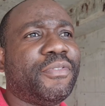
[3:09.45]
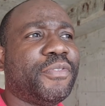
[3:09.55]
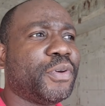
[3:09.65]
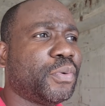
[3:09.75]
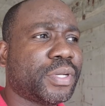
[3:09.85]

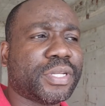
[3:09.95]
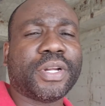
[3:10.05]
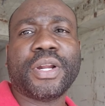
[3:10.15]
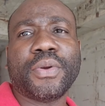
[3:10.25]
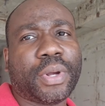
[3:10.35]
view is going
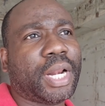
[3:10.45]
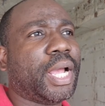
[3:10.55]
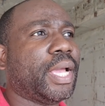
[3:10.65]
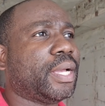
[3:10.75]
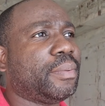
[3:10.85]
to look
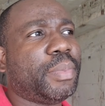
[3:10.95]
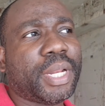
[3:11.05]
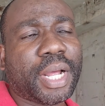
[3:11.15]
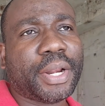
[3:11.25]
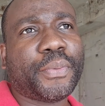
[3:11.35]
like being
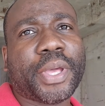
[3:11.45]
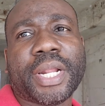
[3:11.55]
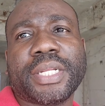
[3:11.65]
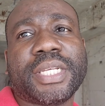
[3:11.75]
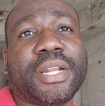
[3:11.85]
all the way on
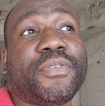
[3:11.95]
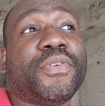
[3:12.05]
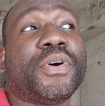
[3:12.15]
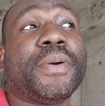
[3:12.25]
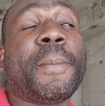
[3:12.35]
the 10th
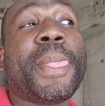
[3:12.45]
floor.